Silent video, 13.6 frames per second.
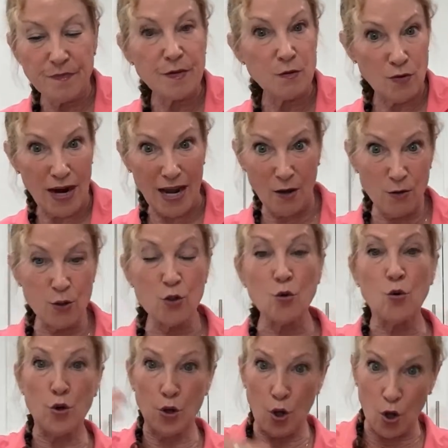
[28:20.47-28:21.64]
rounds
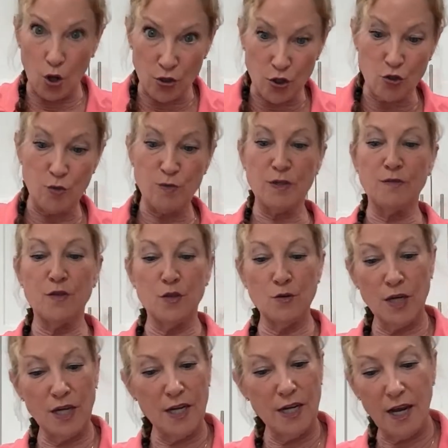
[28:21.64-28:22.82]
or long strips of
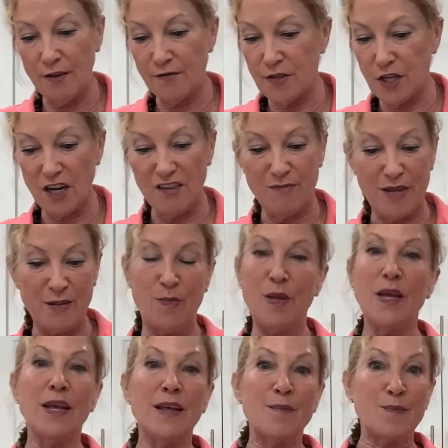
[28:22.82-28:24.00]
zucchini. I've made
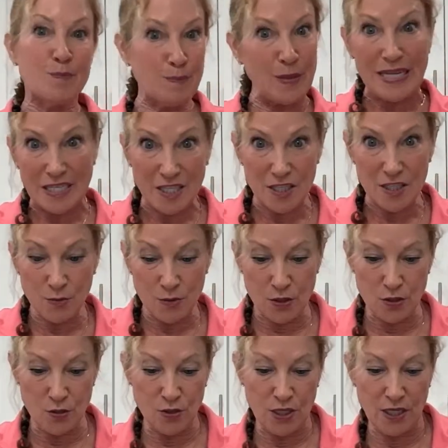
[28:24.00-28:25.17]
pizzas with
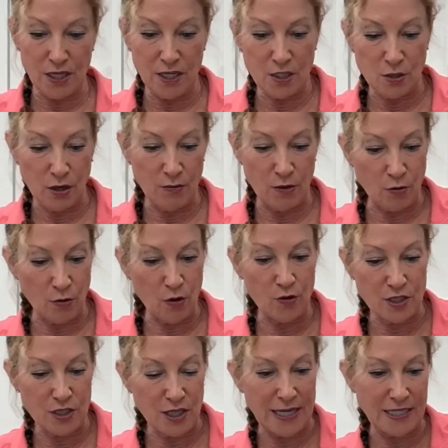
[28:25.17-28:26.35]
zucchini. So I would grill the
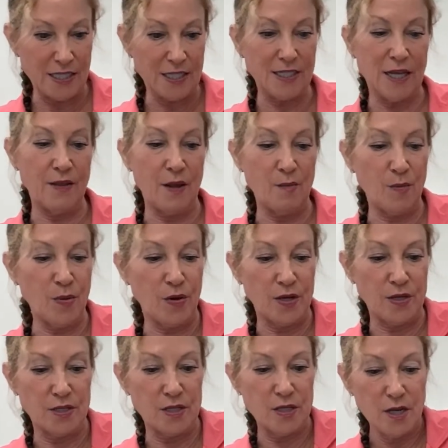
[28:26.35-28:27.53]
slices and then
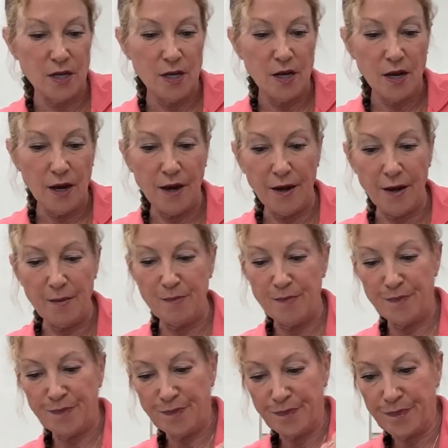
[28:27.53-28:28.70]
put them
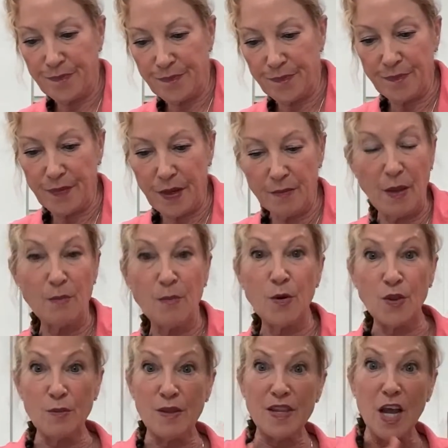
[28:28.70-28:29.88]

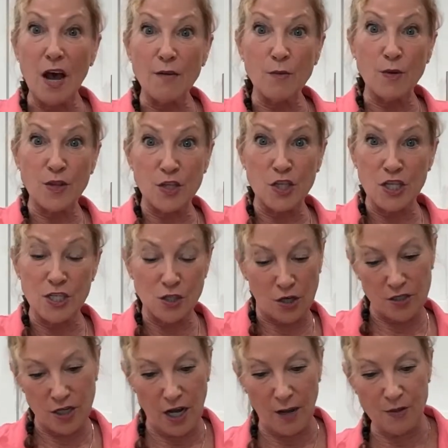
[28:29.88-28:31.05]
in the oven with the cheese on
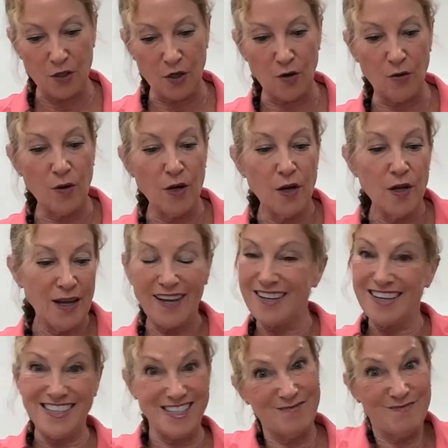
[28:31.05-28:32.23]
top. So, and
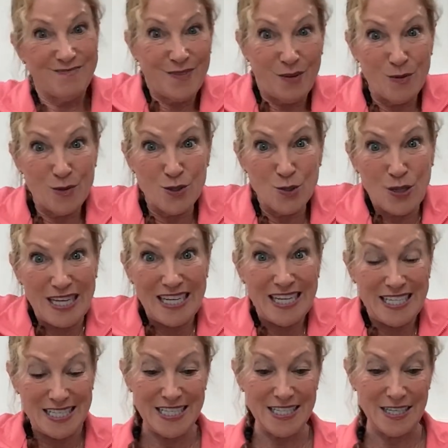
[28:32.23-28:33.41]
it's almost zucchini
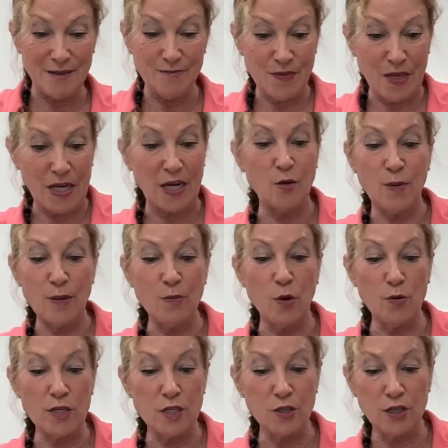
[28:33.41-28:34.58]
season. And I know people are
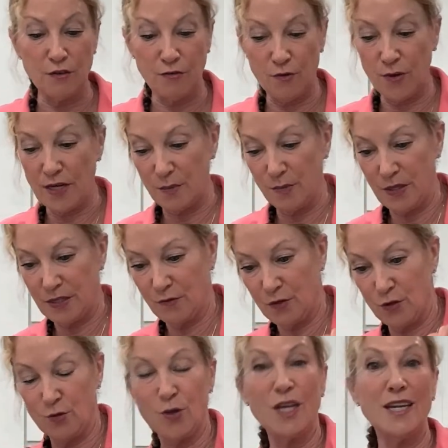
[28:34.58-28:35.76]
always looking for recipes for
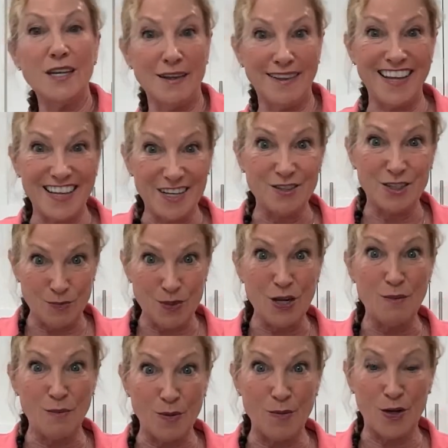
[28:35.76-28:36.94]
zucchini, like in
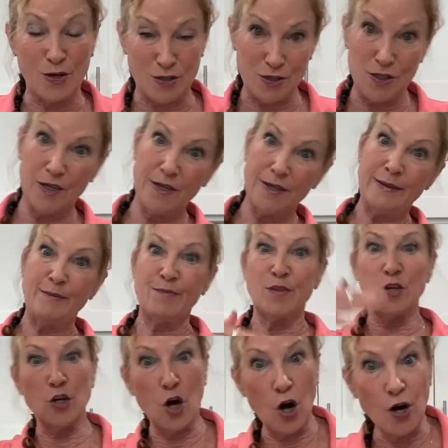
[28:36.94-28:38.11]
September, because their
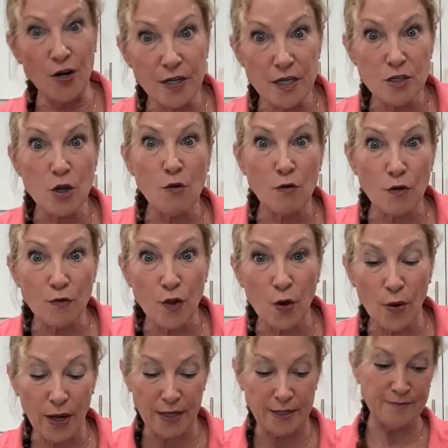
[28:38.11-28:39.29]
garden is
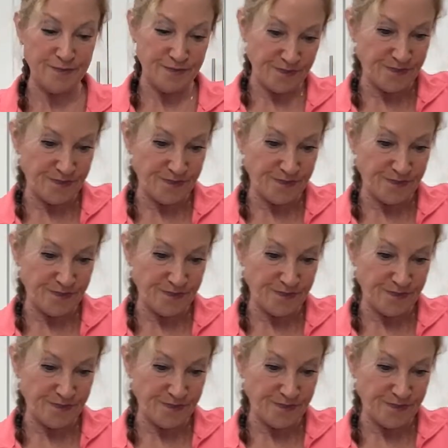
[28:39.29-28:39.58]
overflowing.